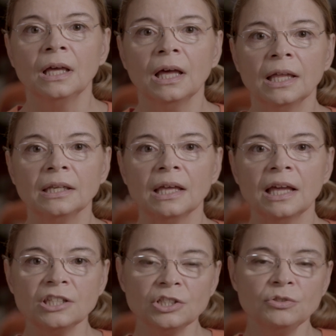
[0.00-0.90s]
And
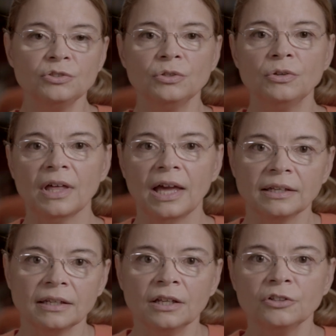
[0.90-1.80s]
as you do that,
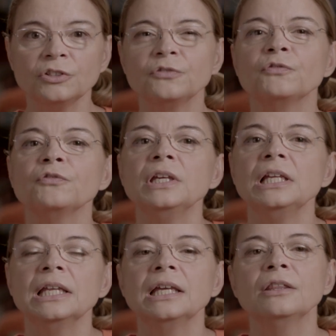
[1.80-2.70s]
just
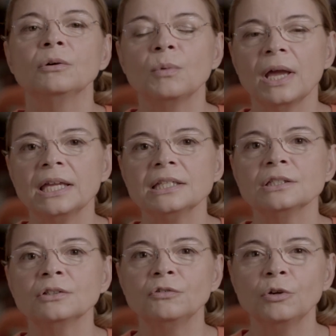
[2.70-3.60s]
feeling the weight
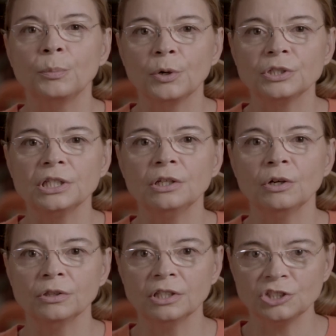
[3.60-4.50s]
of your body
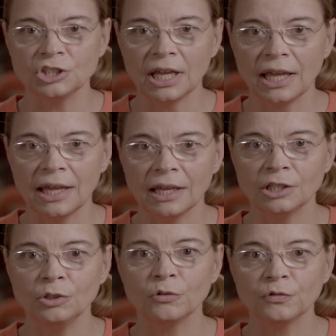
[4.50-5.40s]
on the chair
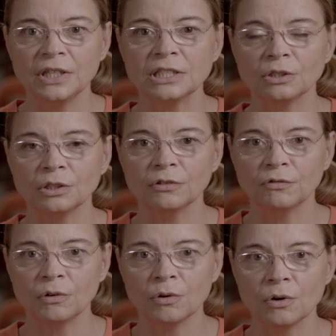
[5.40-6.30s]
and your feet on the
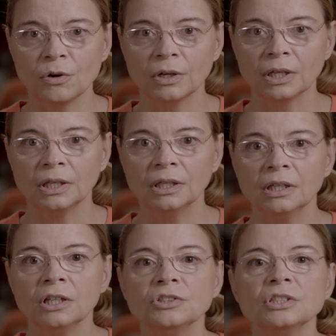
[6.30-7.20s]
floor,
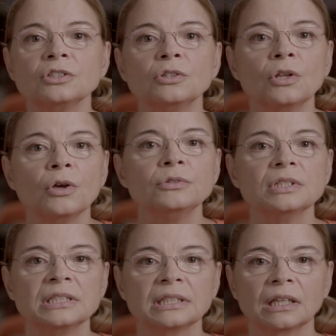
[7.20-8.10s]
just
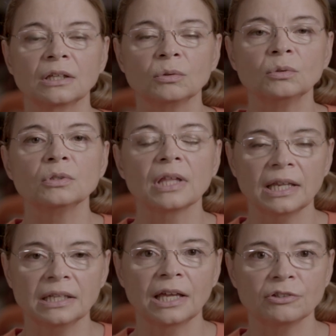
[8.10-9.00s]
noticing all
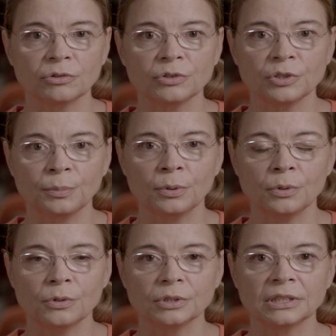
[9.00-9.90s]
that natural
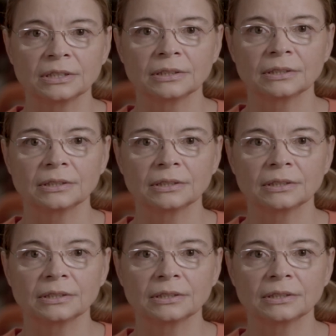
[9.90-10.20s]
support.